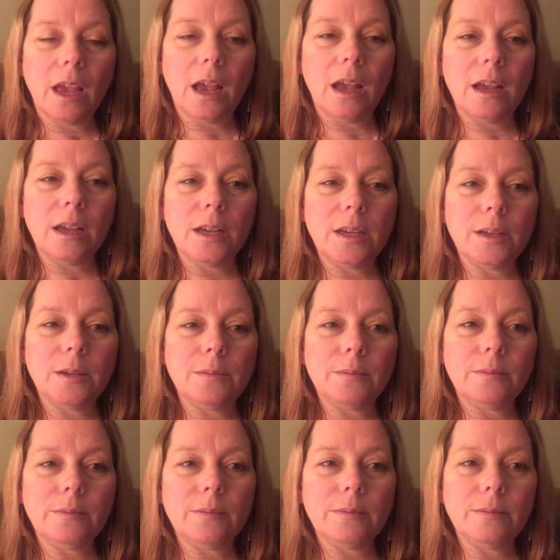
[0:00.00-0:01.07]
I
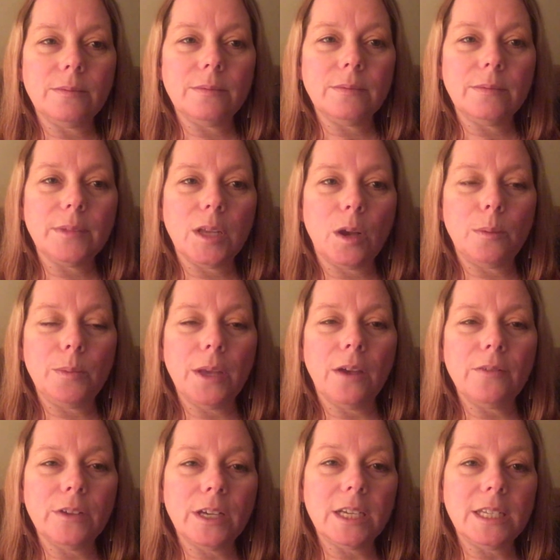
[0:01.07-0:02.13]
hope you
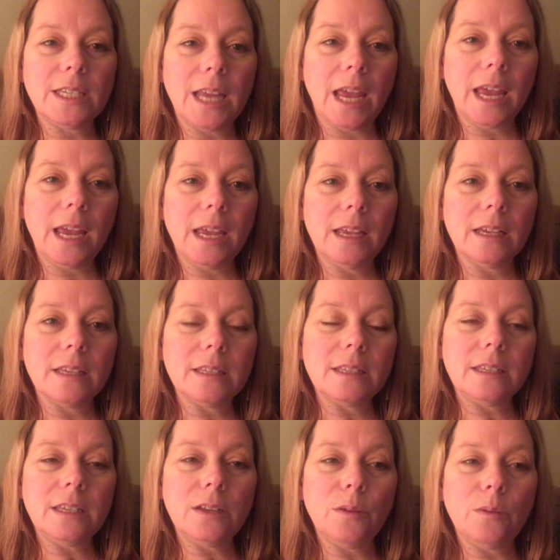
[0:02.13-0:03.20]
have a good day.
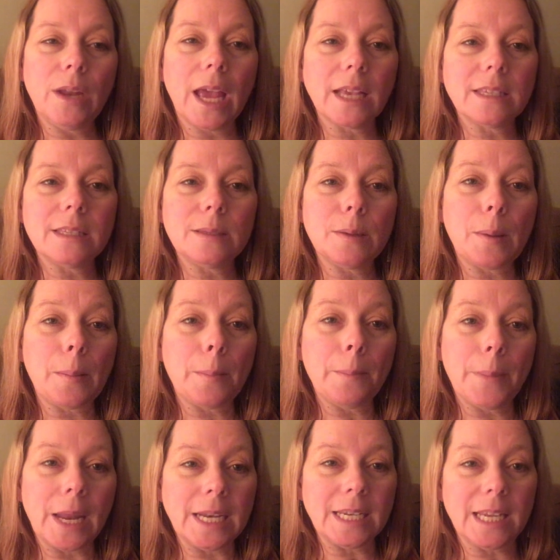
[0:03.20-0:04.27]
See you next
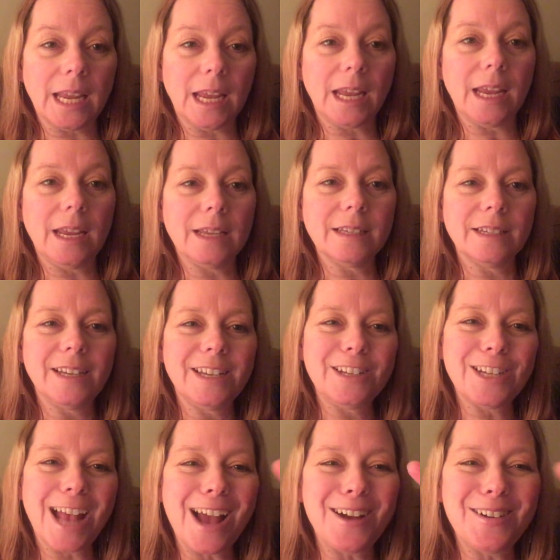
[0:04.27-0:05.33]
Monday.
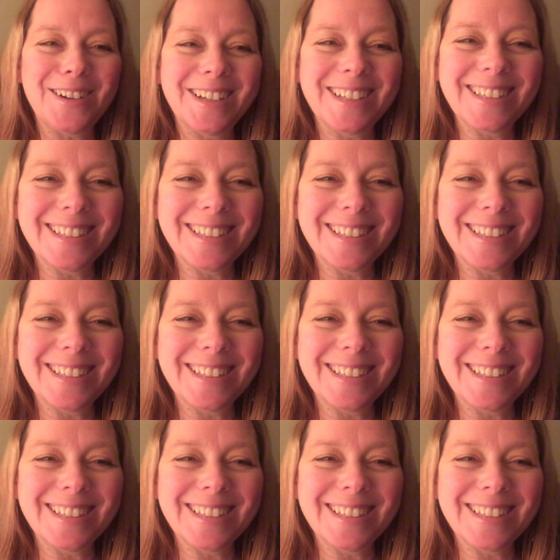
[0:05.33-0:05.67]
Ciao.